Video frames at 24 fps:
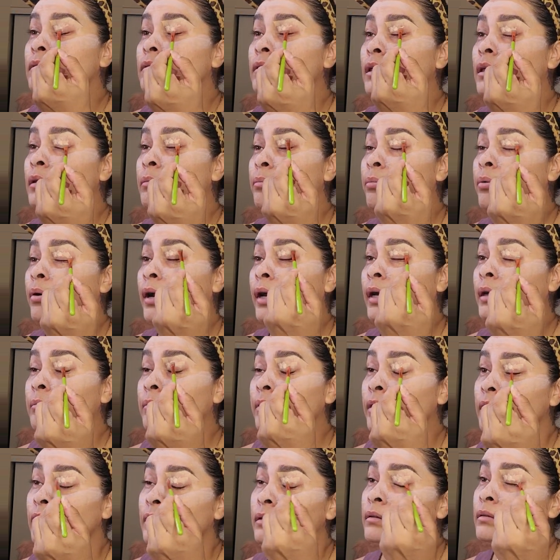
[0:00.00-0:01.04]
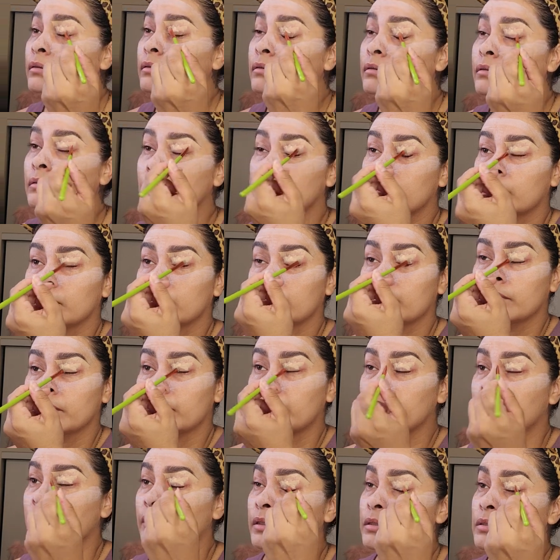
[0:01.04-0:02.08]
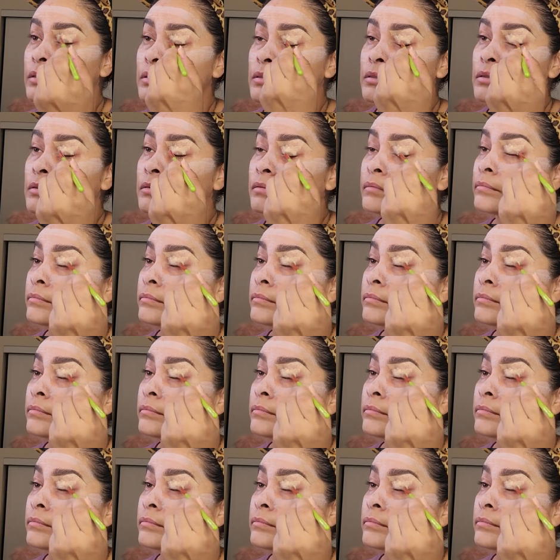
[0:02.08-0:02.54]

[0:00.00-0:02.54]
keep priming the rest.